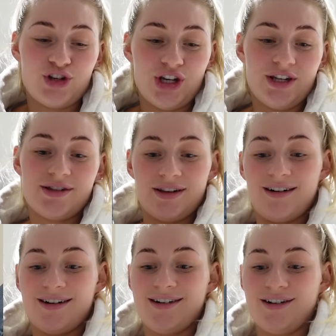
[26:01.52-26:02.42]
the jeans
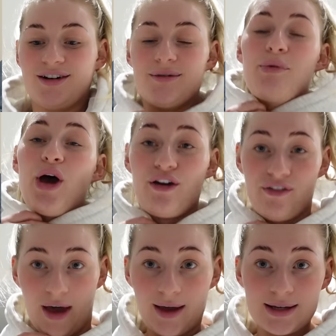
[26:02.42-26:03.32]
are
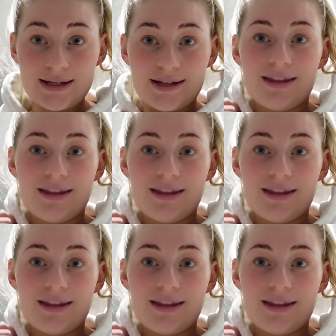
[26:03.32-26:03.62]
perfect.